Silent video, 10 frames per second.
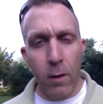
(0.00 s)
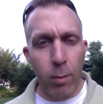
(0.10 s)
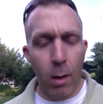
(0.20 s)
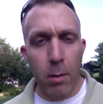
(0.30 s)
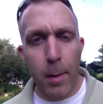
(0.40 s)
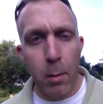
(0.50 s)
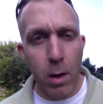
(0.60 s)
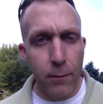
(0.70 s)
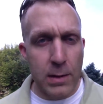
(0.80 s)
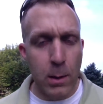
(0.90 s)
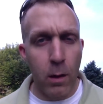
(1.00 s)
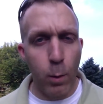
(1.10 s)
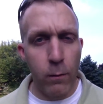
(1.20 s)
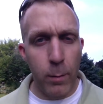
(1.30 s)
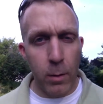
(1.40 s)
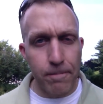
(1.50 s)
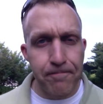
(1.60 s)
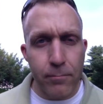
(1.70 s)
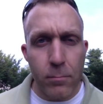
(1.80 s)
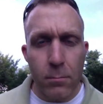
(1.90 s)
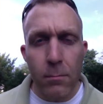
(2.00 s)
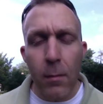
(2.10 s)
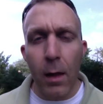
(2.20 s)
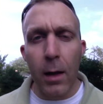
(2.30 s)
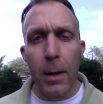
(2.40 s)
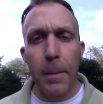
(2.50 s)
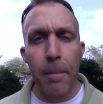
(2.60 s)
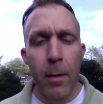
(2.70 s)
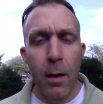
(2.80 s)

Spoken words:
You probably remember that if you saw the movie, but um,